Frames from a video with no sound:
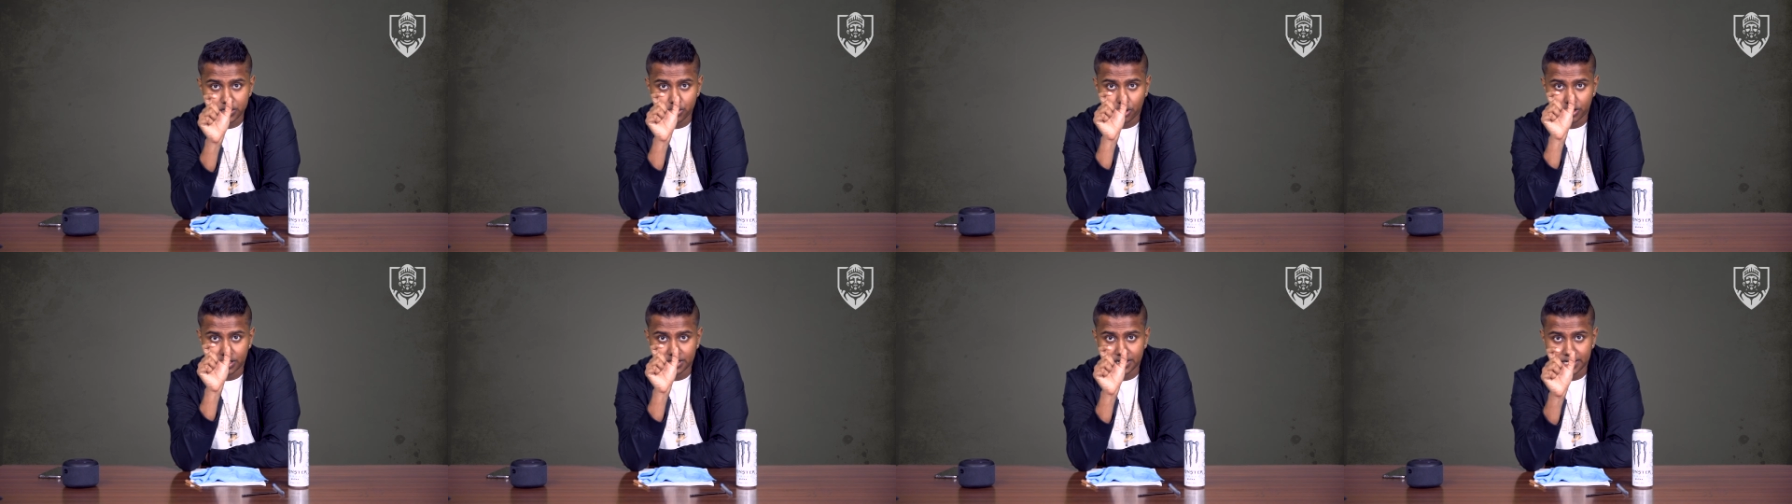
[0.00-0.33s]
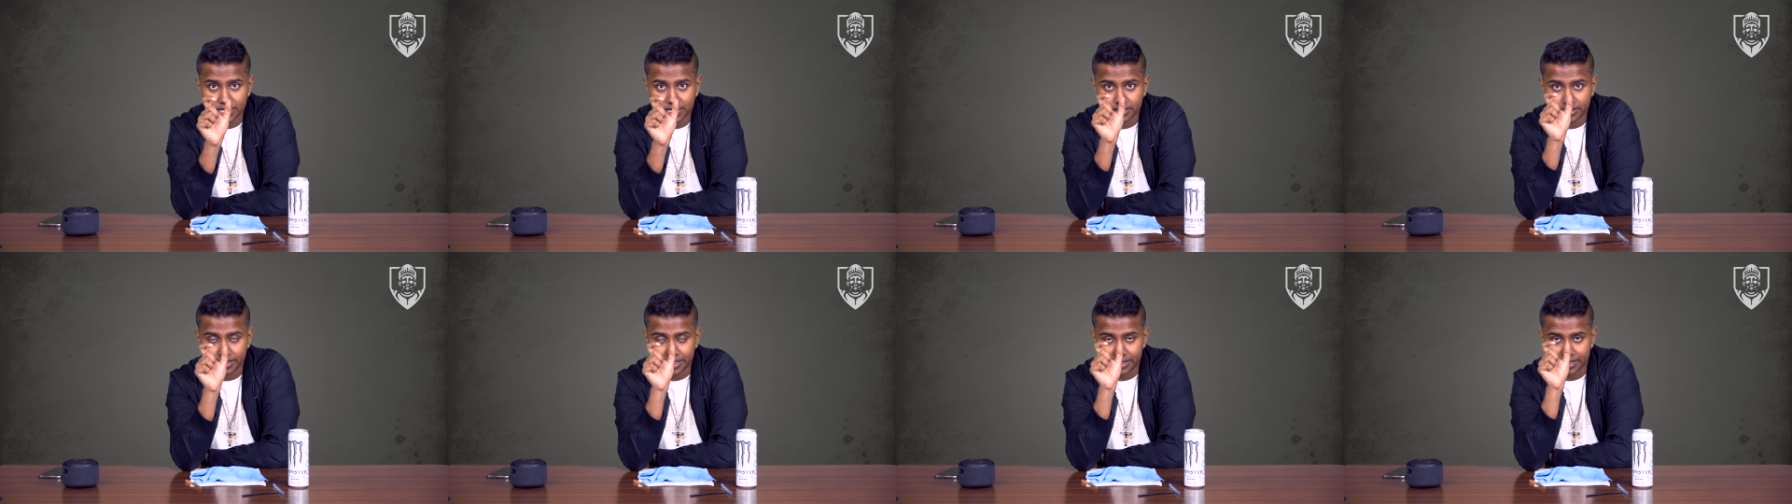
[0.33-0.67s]

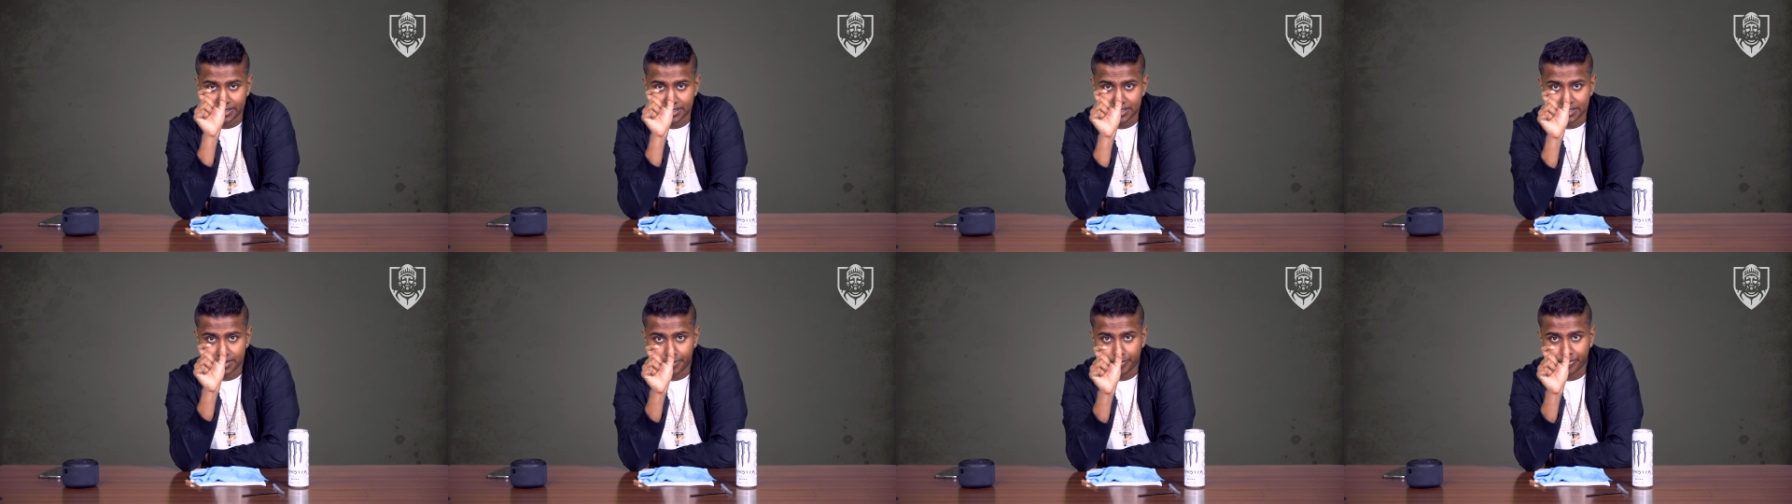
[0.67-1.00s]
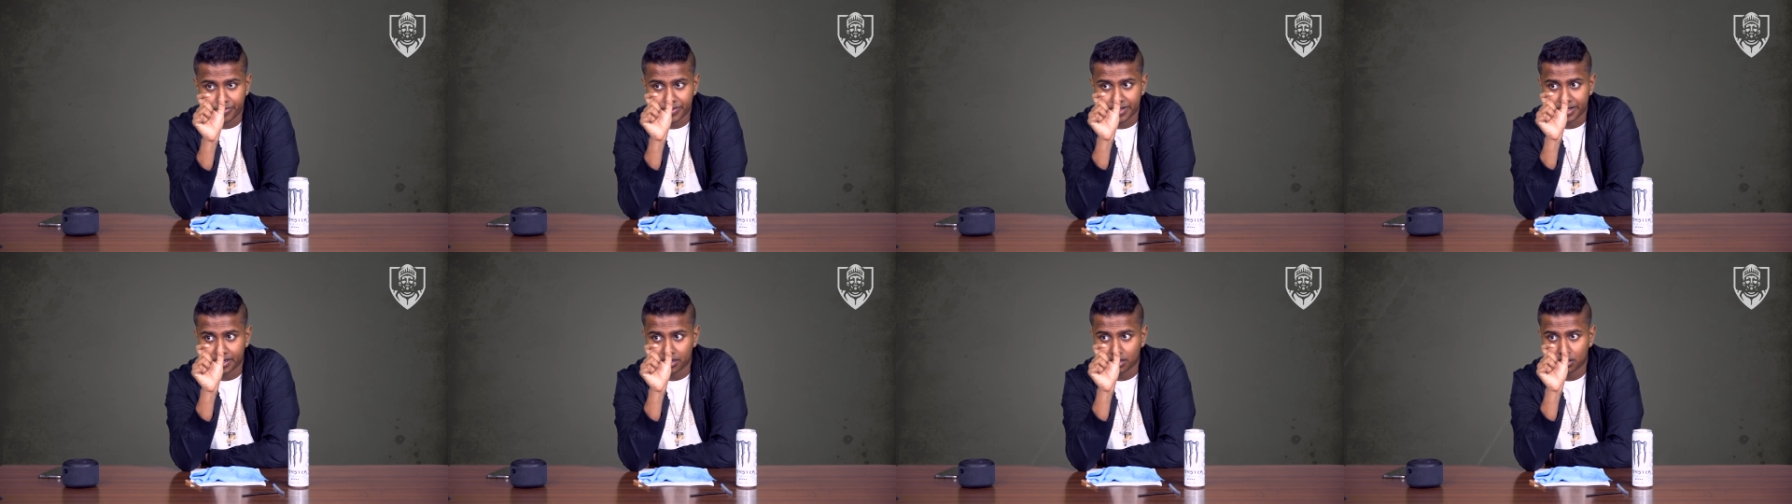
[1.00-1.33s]
articulated
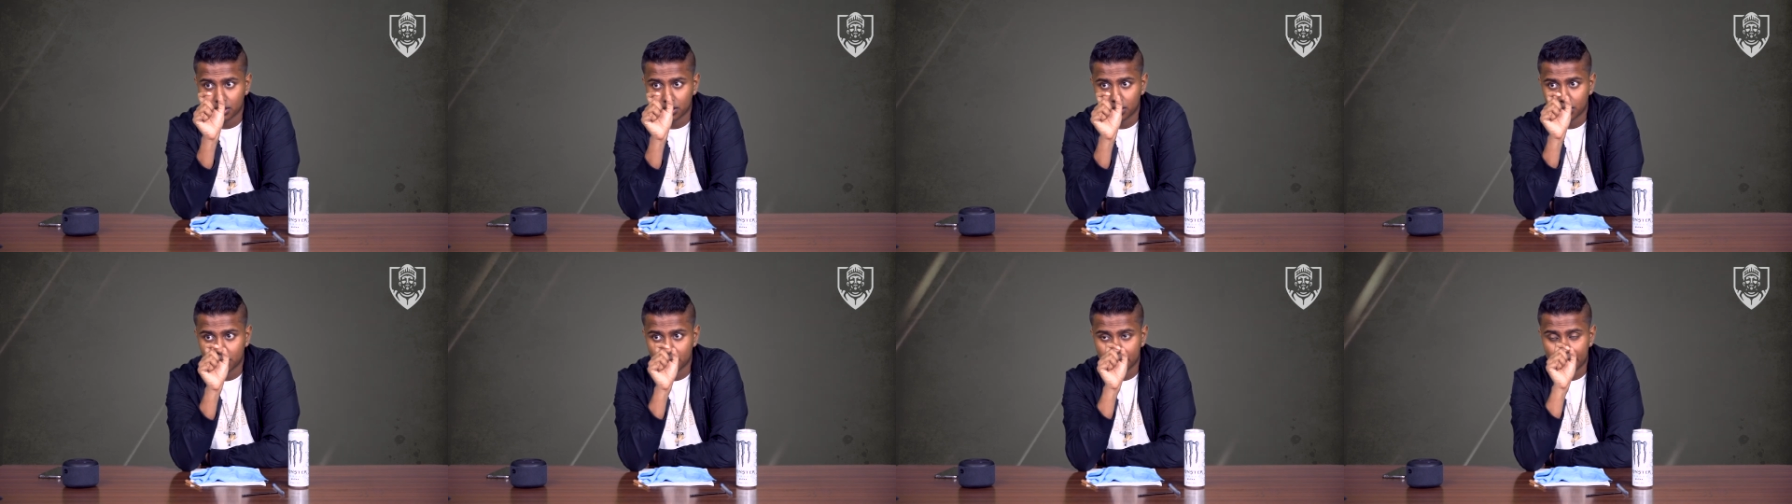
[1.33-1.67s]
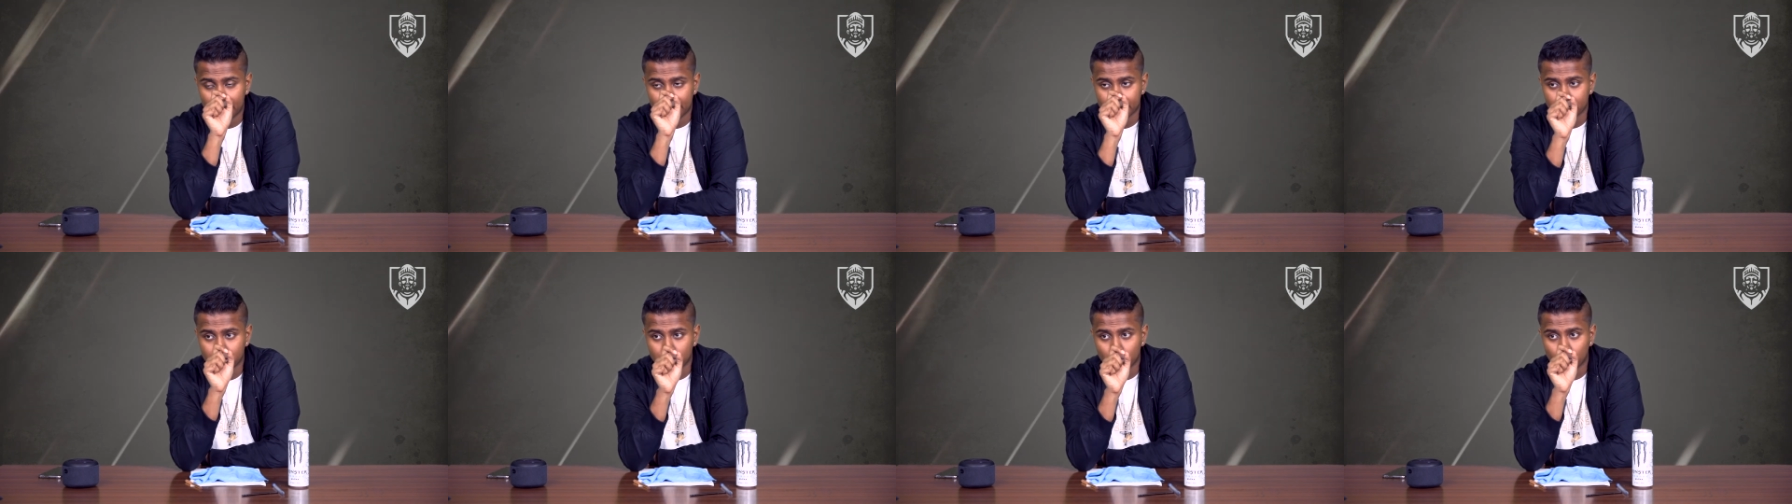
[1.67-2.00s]
something that I
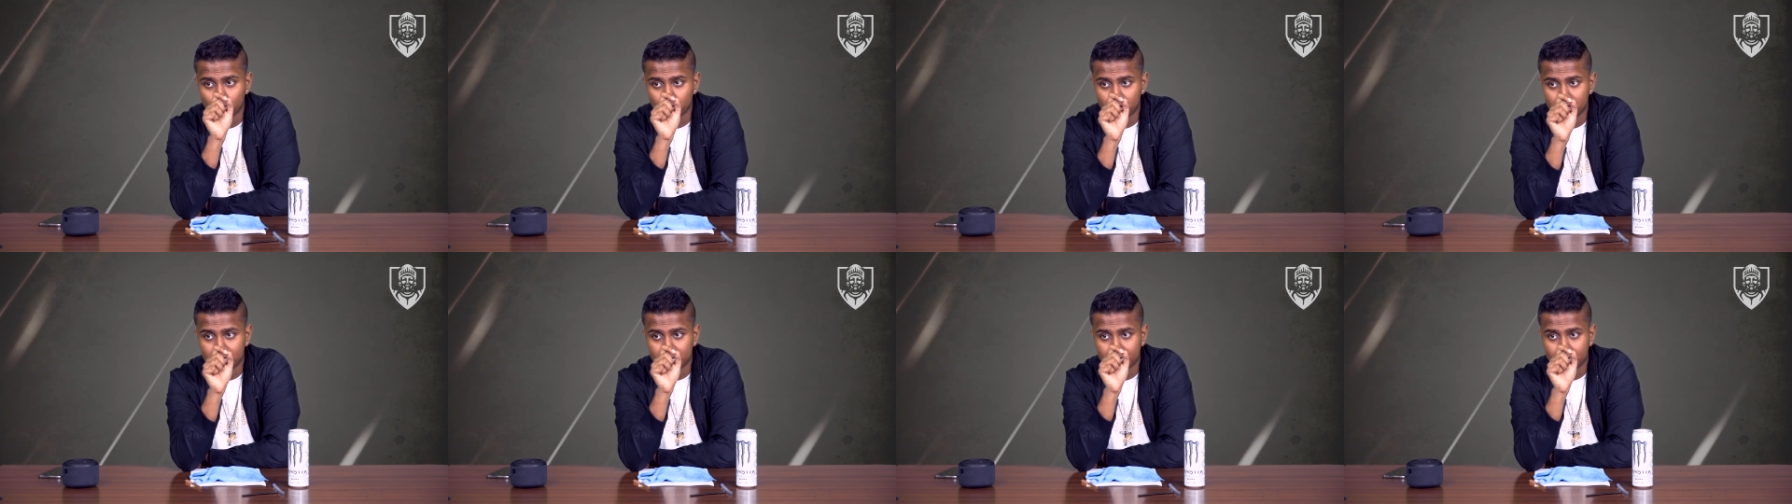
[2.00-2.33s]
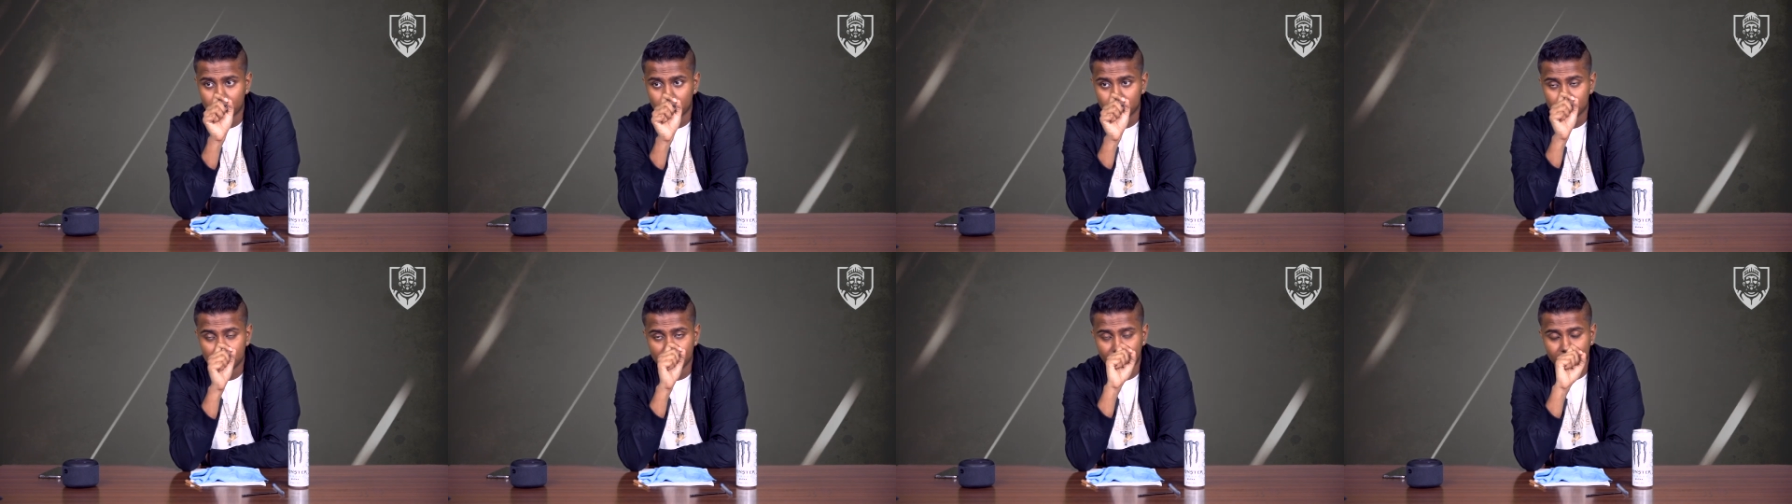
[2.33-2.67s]
don't think
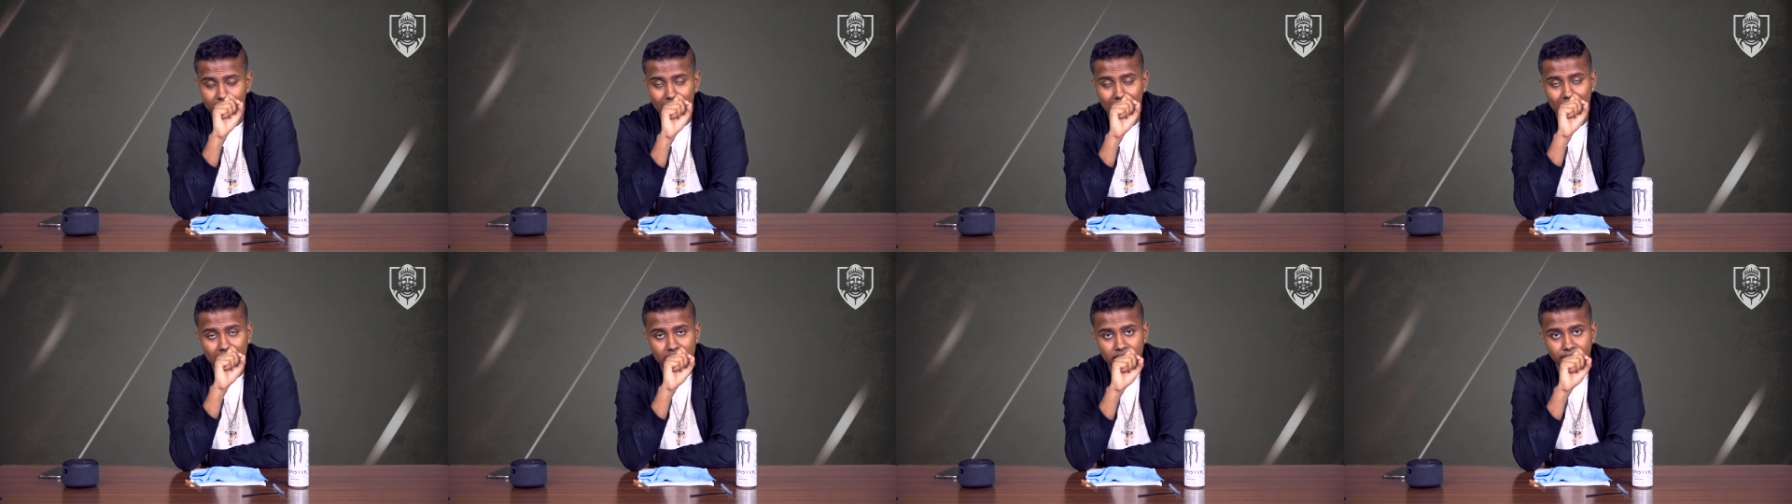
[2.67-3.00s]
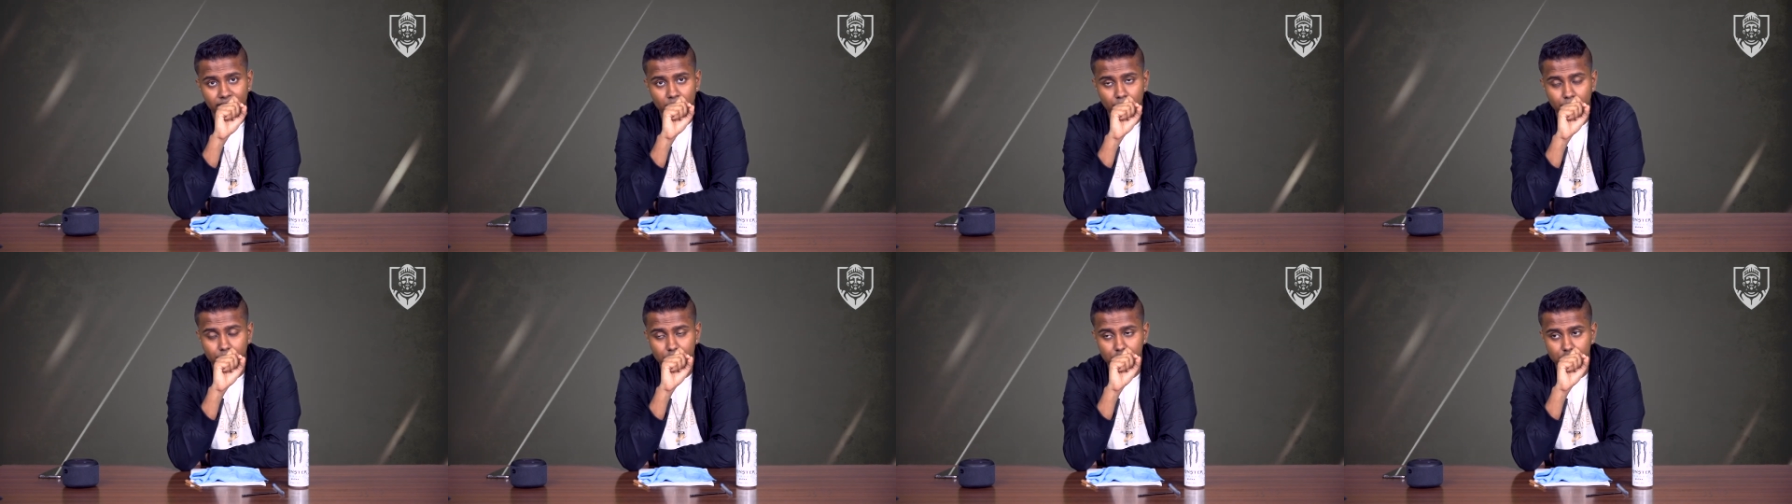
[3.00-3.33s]
even I have
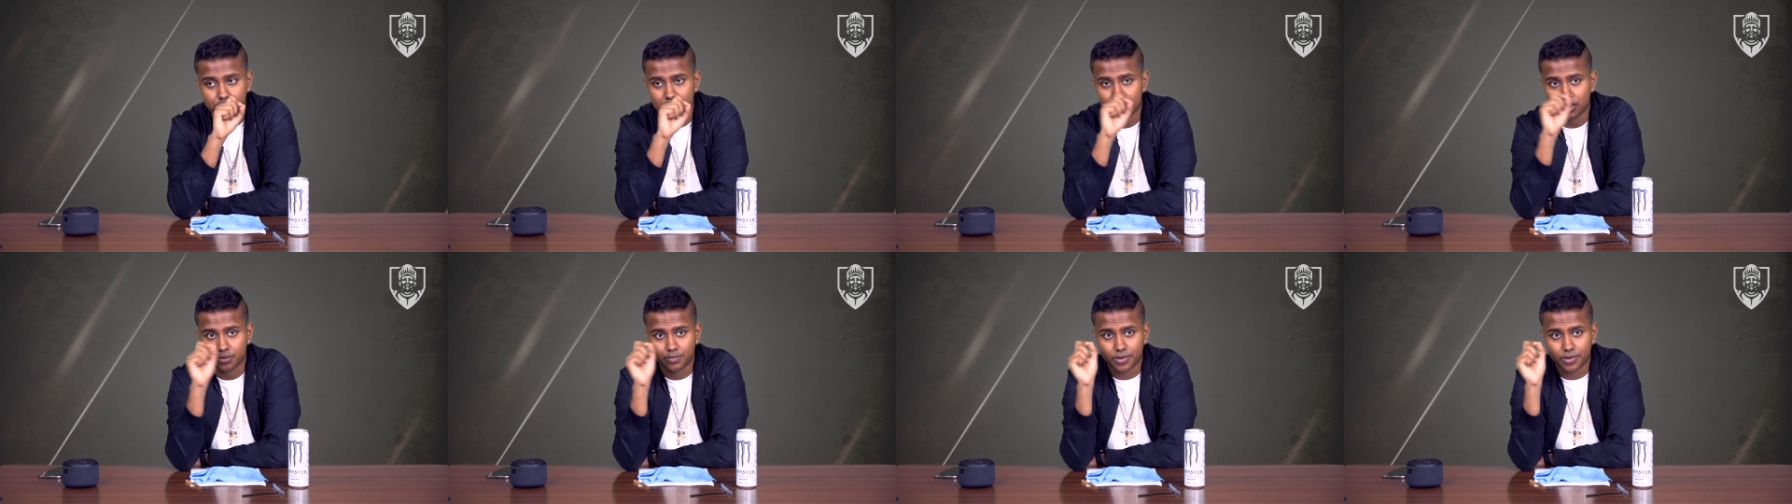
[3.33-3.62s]
appreciated,